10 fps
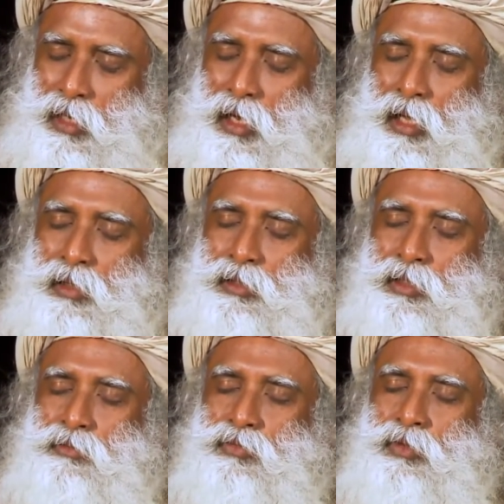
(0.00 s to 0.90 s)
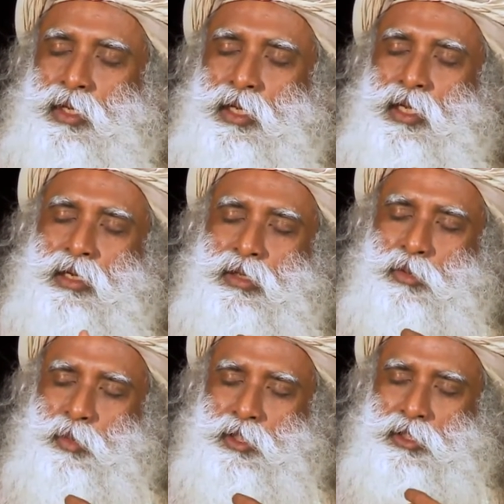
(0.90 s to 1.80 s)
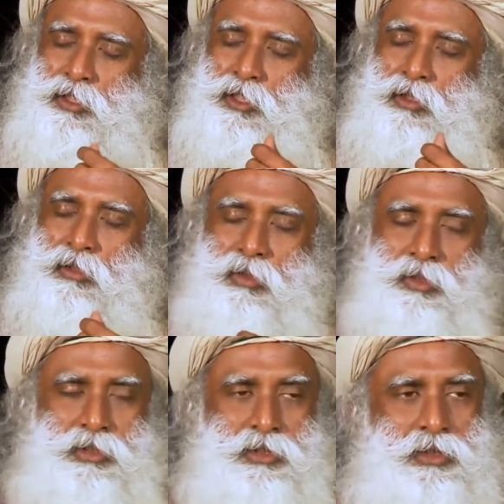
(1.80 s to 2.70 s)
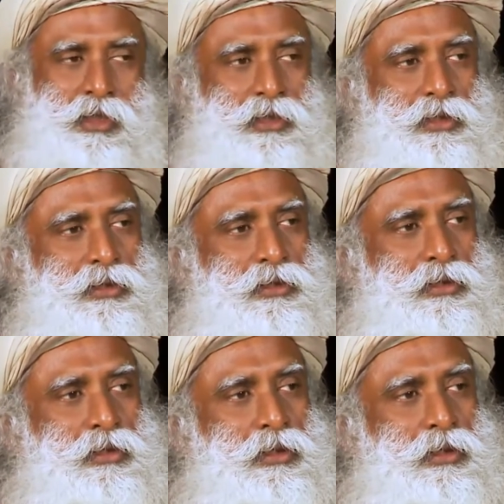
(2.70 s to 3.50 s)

and if you can incubate it in your consciousness,